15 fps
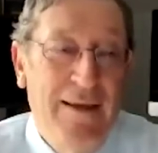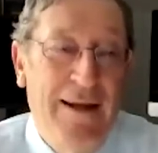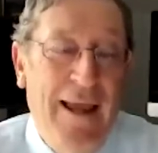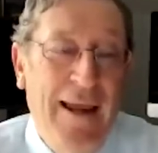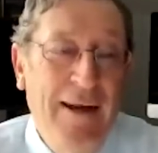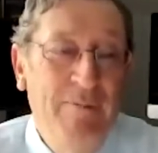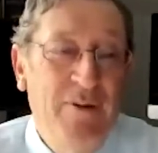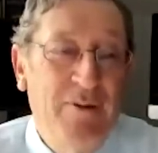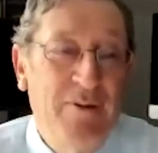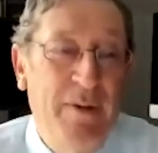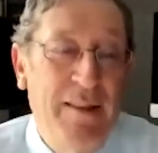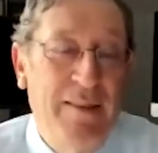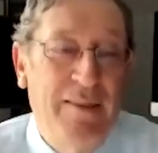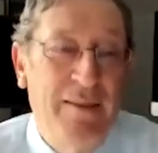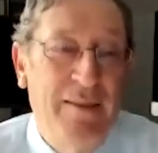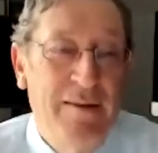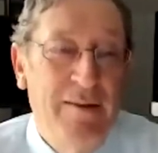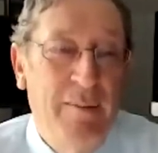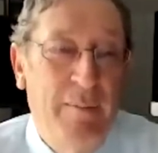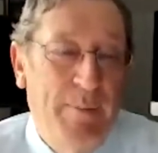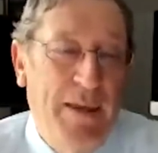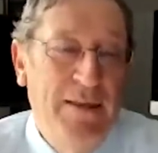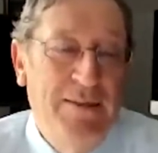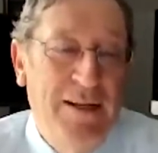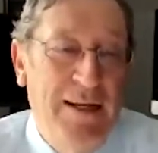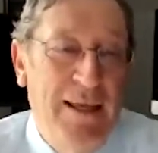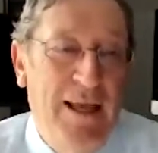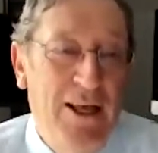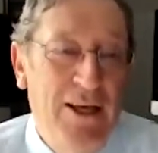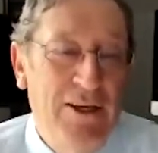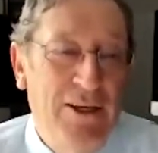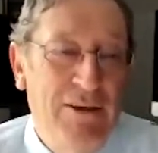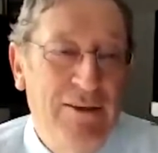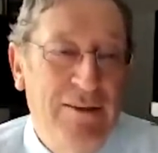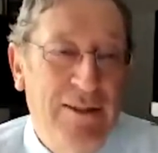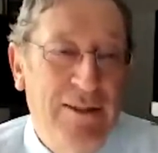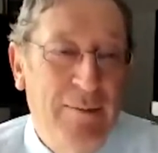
And Adam Smith basically argued